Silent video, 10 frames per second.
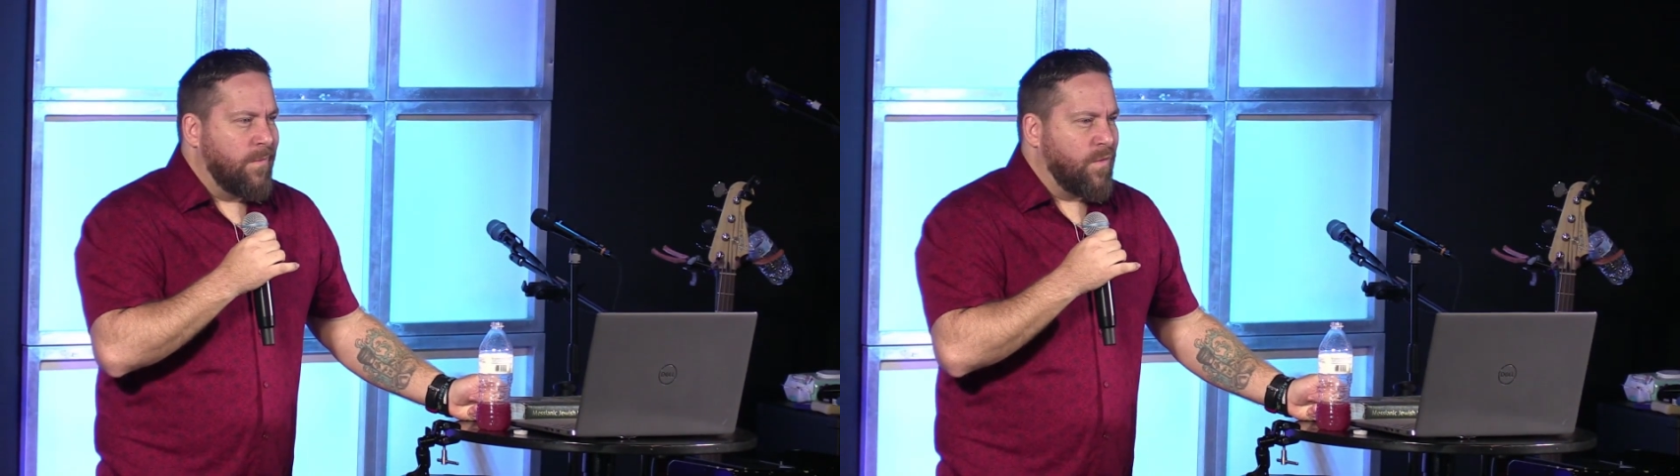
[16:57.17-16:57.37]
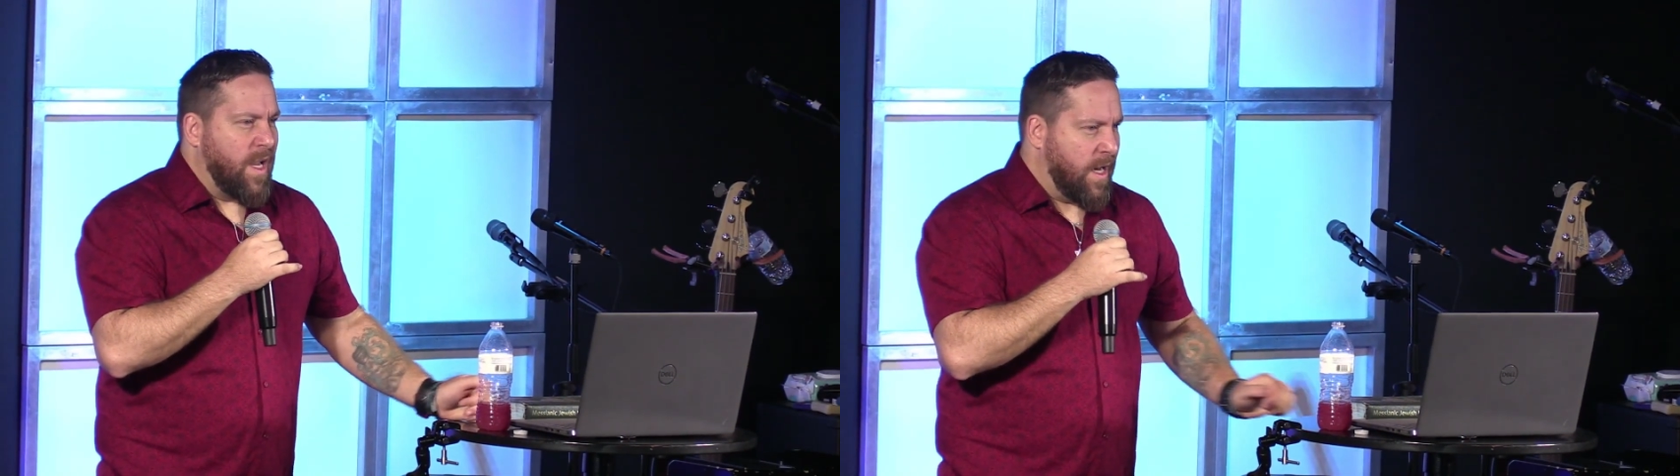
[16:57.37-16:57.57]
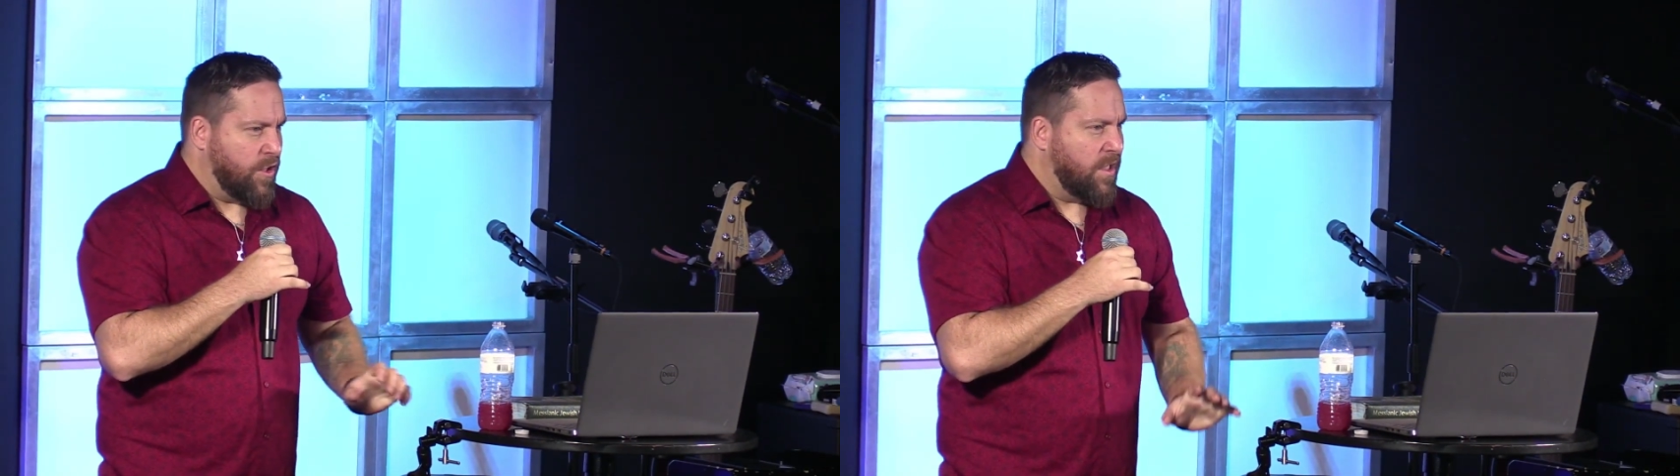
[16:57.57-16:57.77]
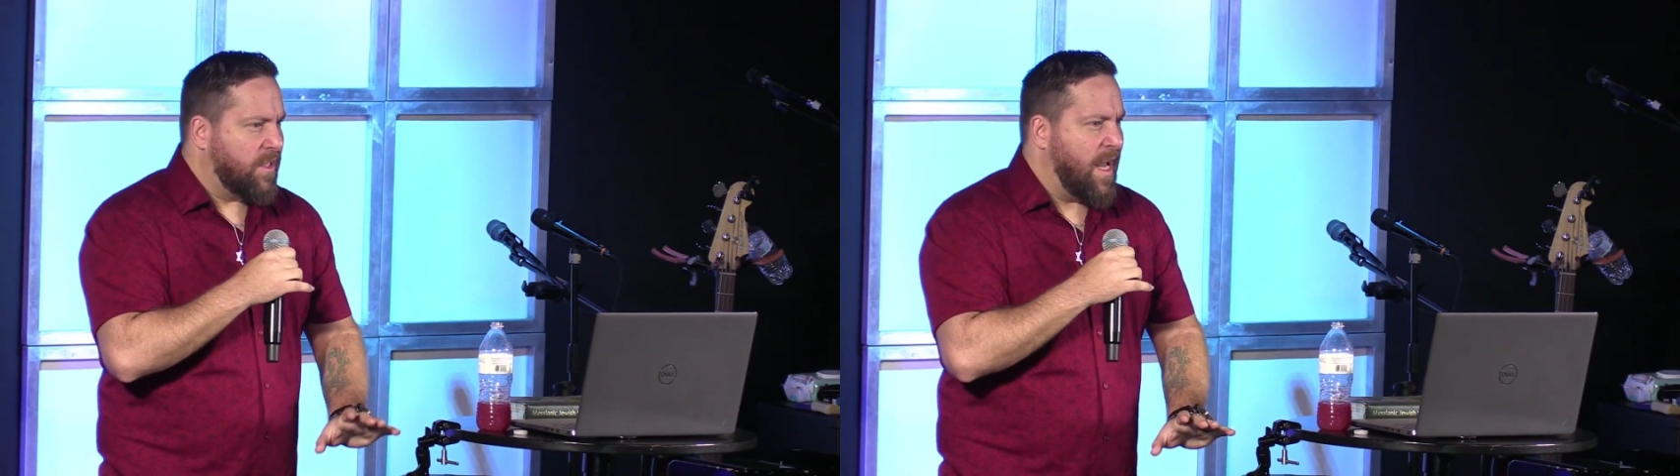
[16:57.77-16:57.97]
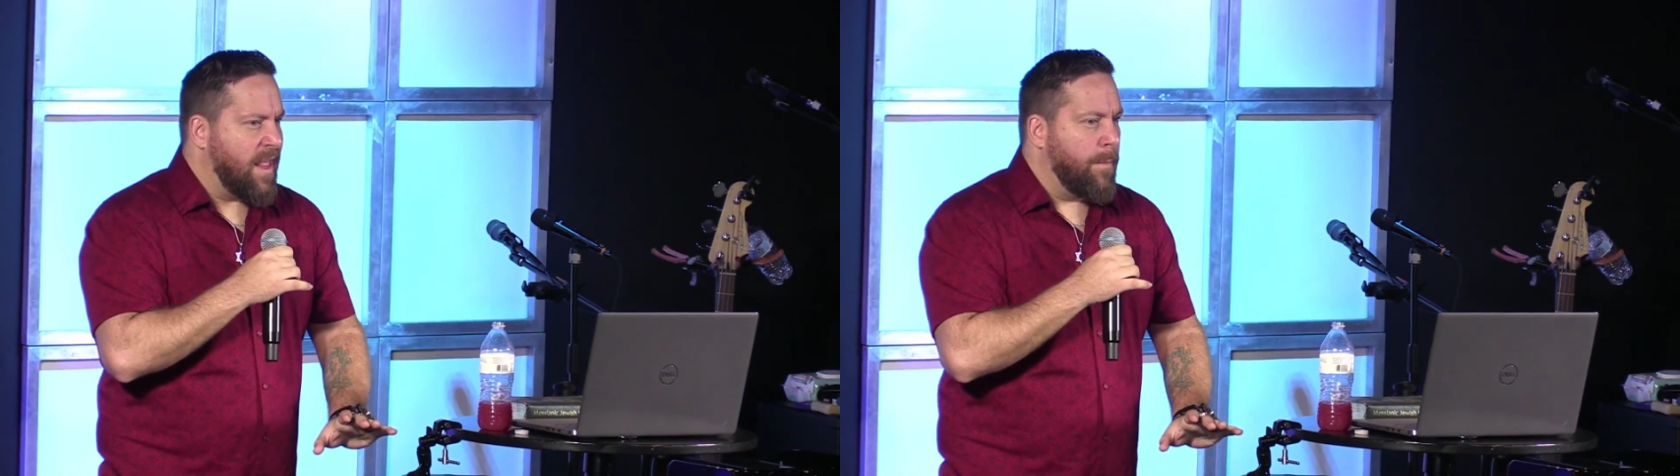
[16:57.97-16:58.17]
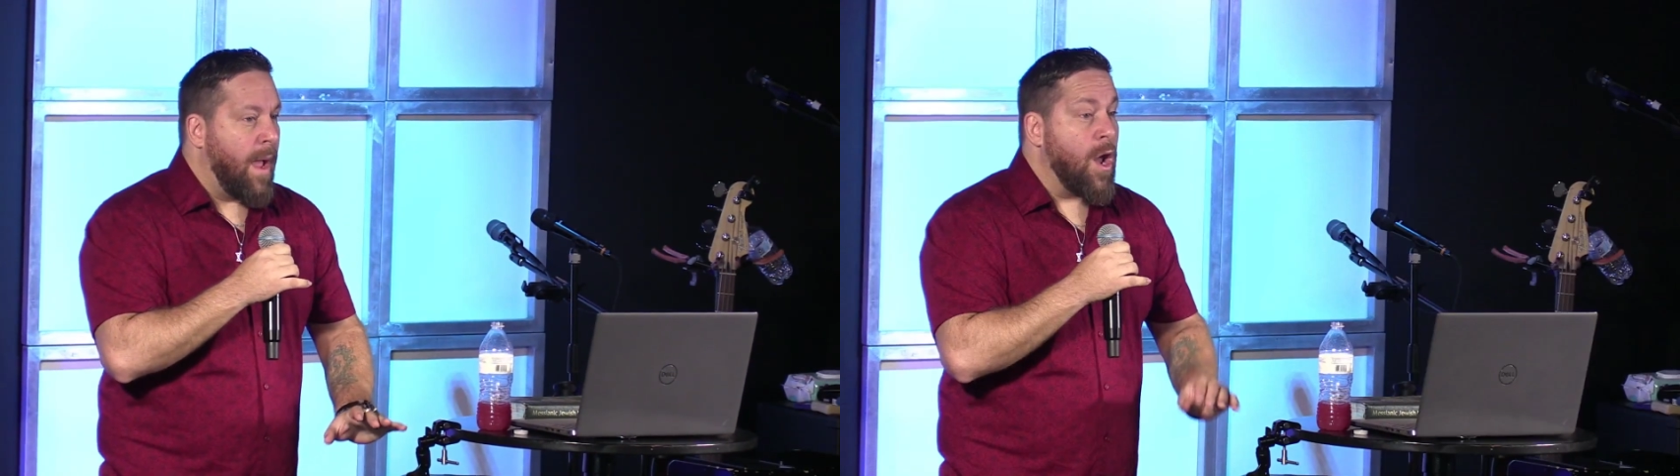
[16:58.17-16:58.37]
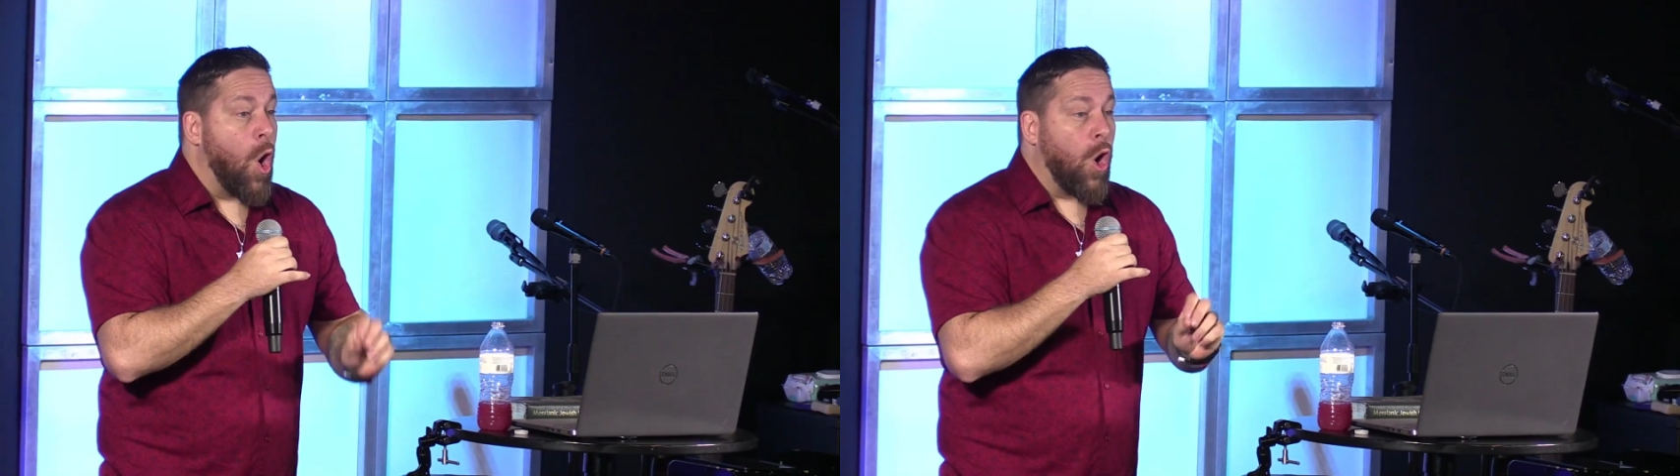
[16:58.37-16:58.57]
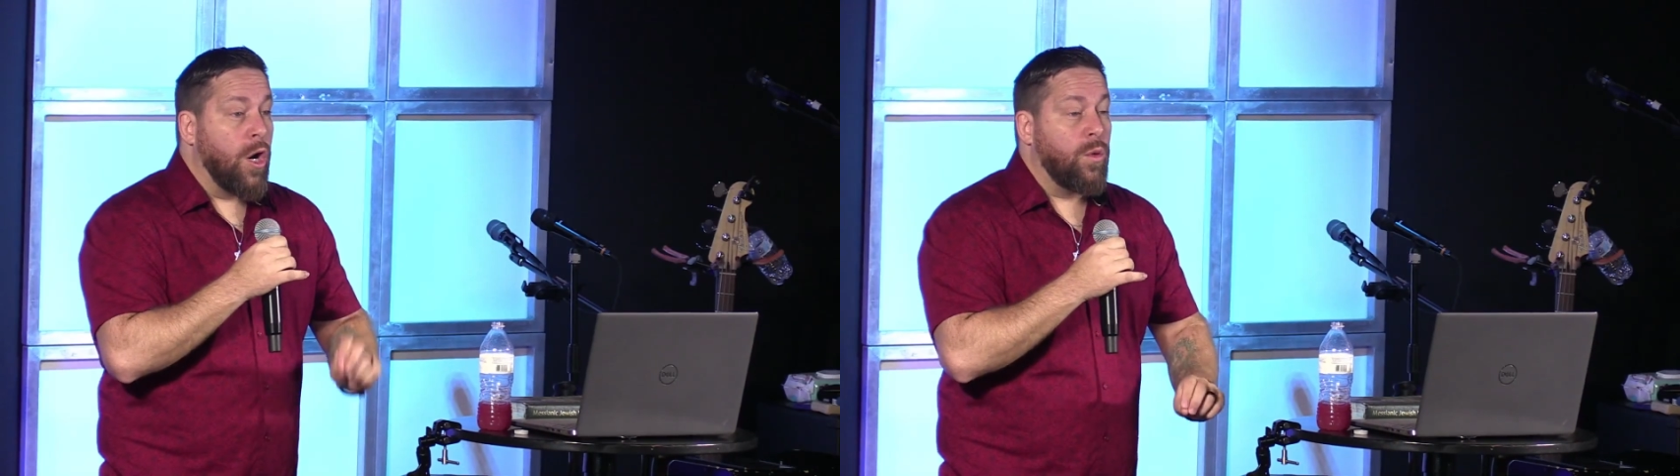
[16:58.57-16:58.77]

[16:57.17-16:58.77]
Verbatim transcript: Can I just say that? My heart